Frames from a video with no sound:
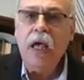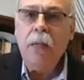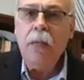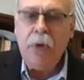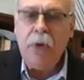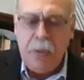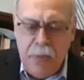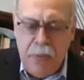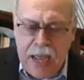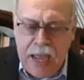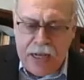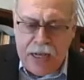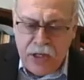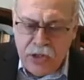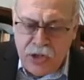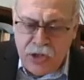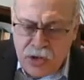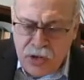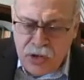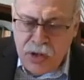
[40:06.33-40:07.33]
but my
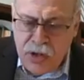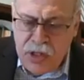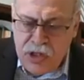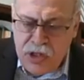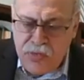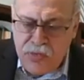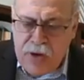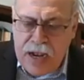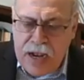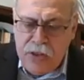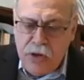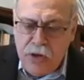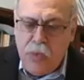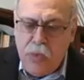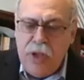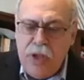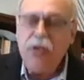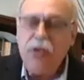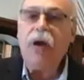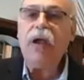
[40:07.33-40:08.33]
concern is rather
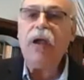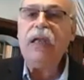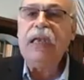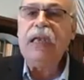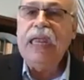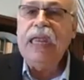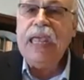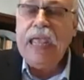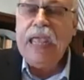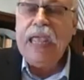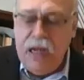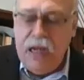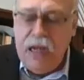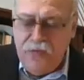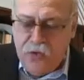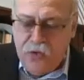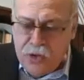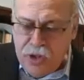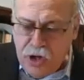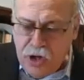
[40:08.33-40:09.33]
with our need
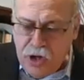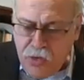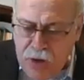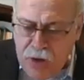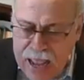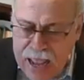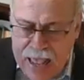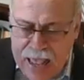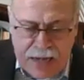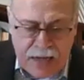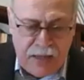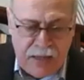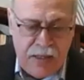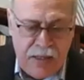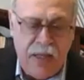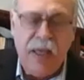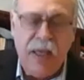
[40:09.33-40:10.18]
for the grand,